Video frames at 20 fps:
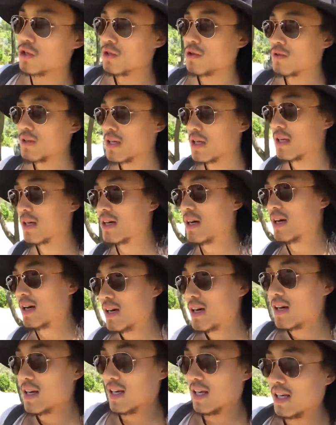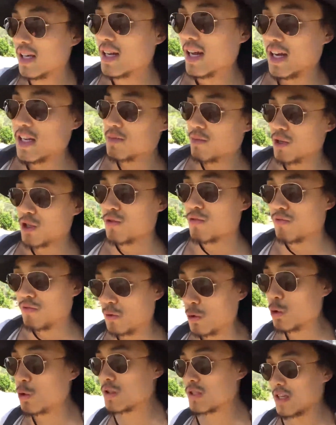you don't need to eat as much
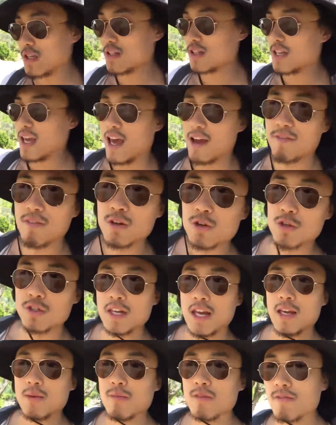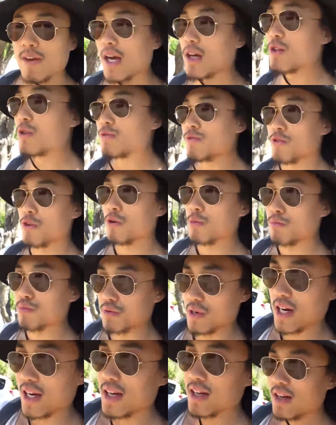food to just have entertainment value for your
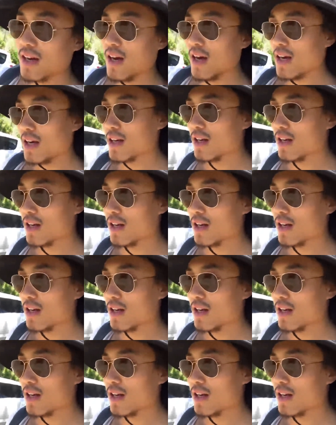brain.